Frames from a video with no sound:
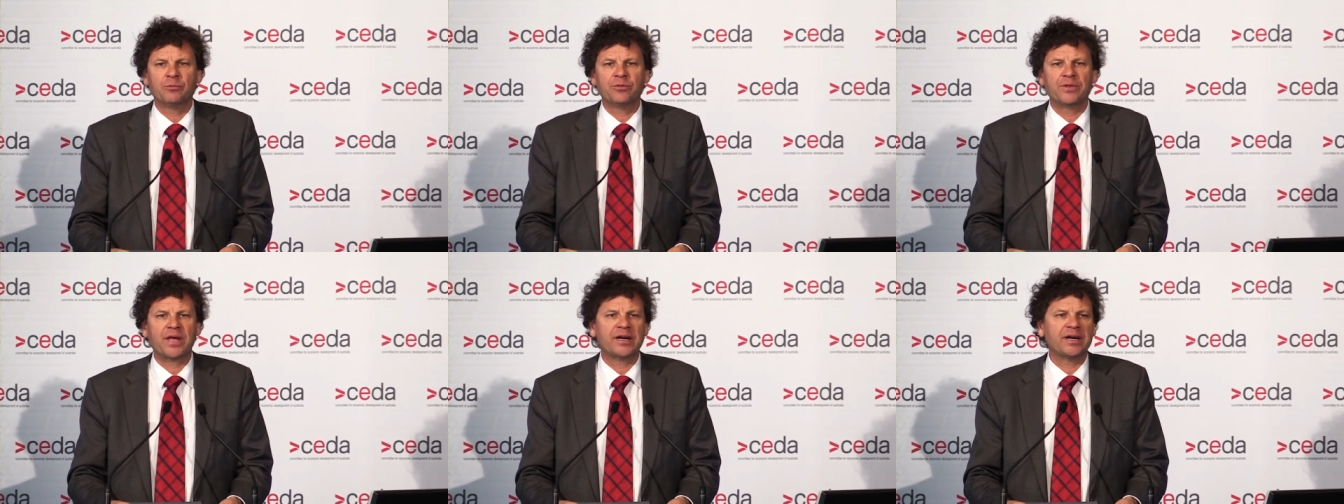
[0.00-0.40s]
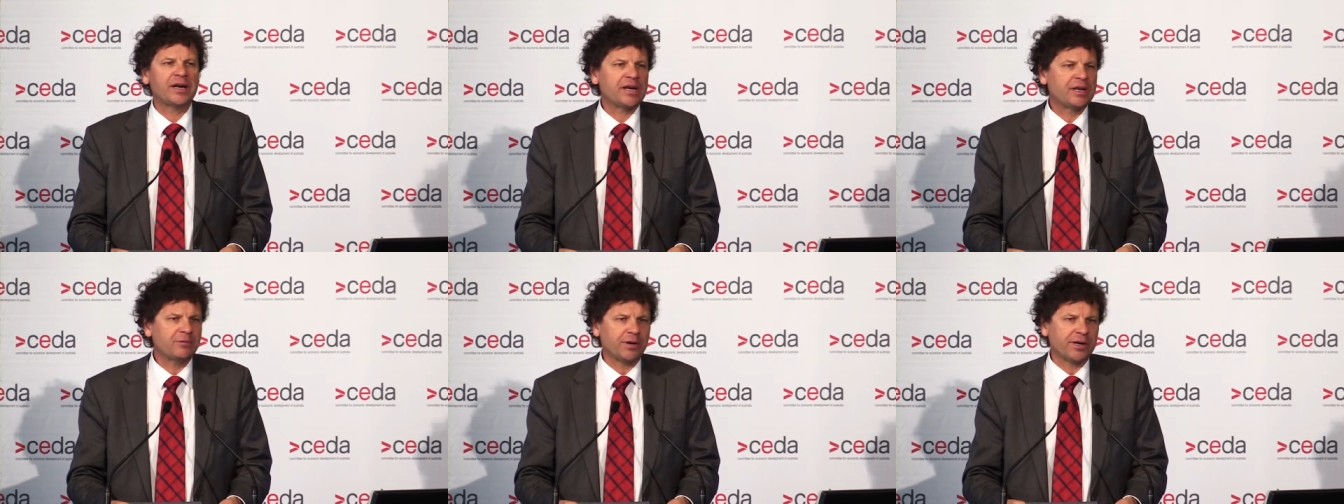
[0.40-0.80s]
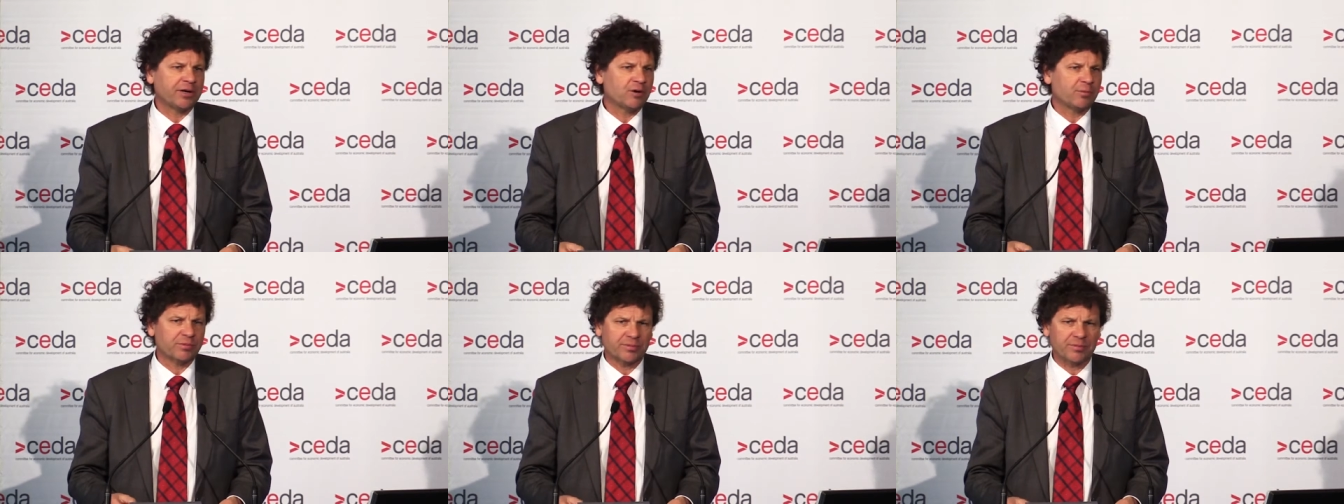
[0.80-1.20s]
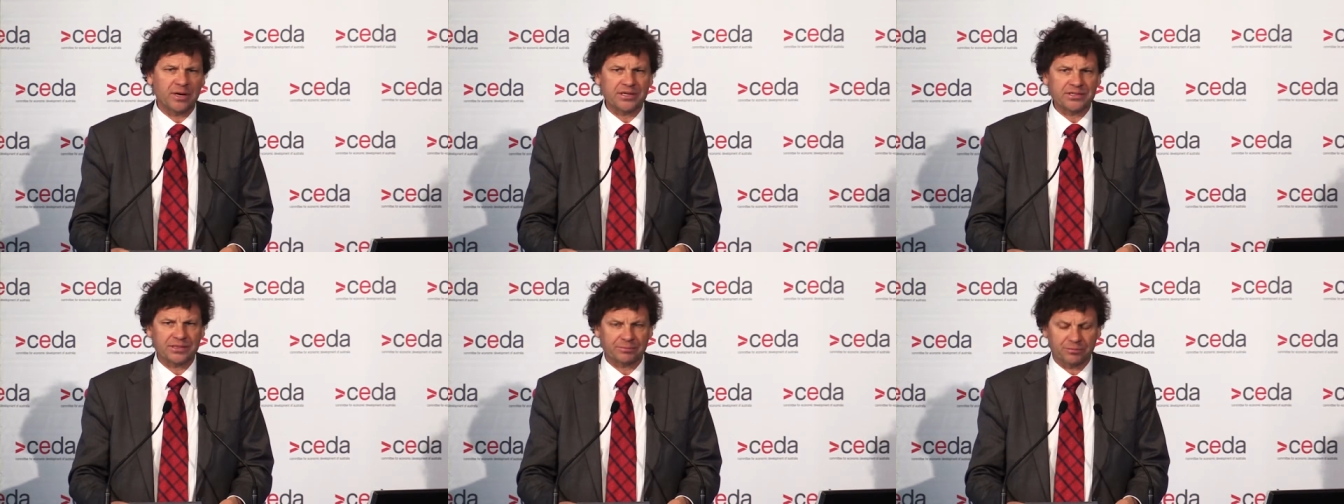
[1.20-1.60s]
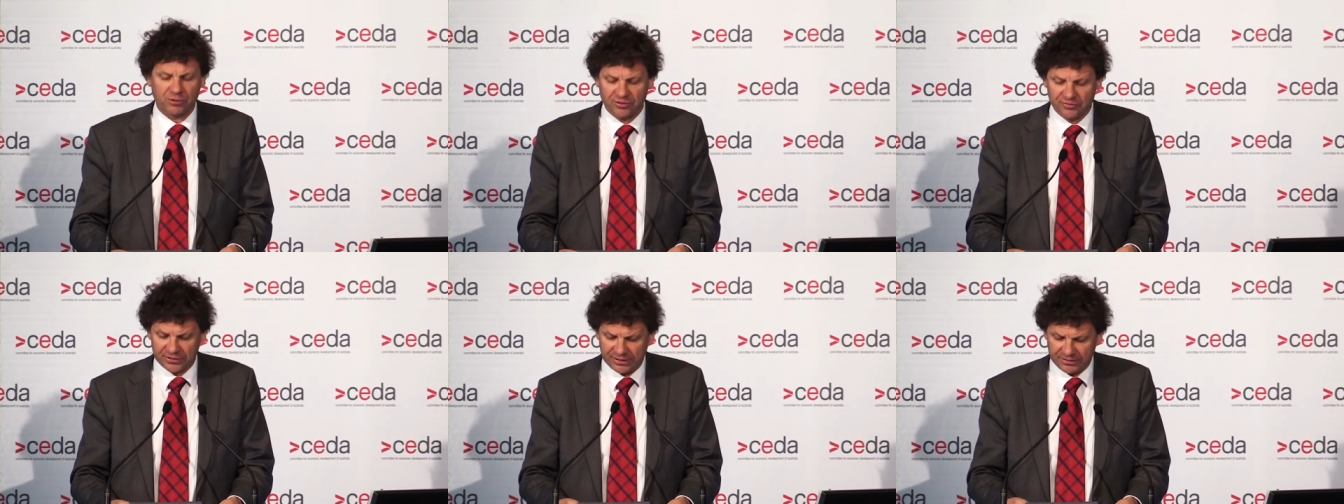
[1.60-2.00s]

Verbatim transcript: without in any way compromising profit.